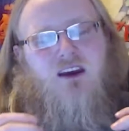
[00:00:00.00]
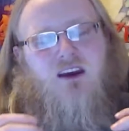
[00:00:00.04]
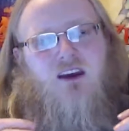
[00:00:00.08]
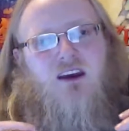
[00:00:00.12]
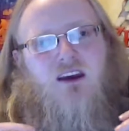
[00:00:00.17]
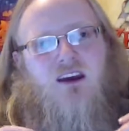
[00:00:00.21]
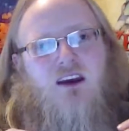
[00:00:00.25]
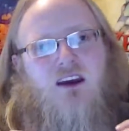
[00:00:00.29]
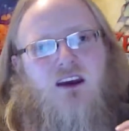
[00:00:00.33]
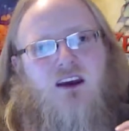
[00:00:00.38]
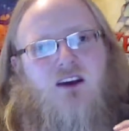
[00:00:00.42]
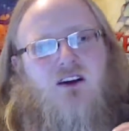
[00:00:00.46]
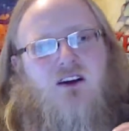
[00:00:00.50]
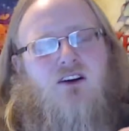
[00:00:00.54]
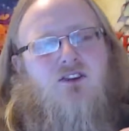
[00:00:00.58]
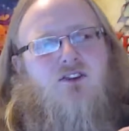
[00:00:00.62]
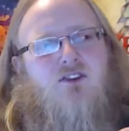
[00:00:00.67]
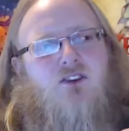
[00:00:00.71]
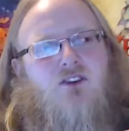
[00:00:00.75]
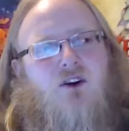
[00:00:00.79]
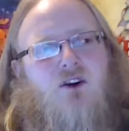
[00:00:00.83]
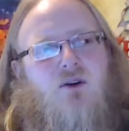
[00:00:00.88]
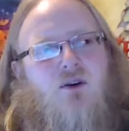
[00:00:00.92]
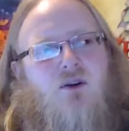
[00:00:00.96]
He does
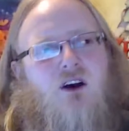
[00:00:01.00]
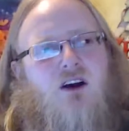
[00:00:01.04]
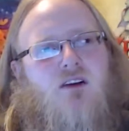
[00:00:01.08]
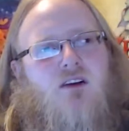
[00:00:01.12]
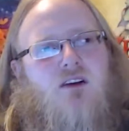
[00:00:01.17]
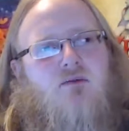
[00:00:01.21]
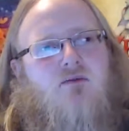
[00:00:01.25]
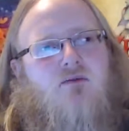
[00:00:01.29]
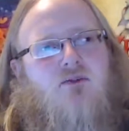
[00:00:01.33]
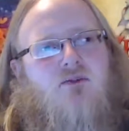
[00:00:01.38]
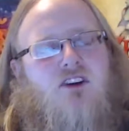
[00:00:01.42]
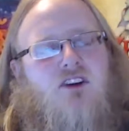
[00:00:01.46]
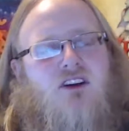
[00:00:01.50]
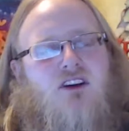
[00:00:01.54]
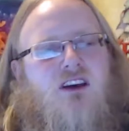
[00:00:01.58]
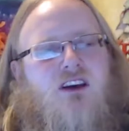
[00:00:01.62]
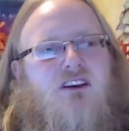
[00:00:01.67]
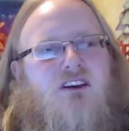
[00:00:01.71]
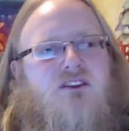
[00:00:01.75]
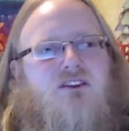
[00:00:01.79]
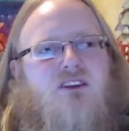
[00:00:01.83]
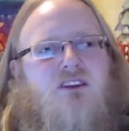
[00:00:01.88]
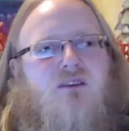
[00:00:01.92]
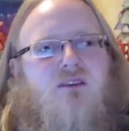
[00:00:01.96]
so, and she
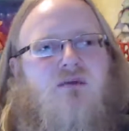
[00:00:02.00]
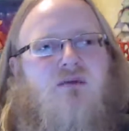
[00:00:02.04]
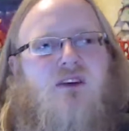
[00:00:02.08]
kisses him,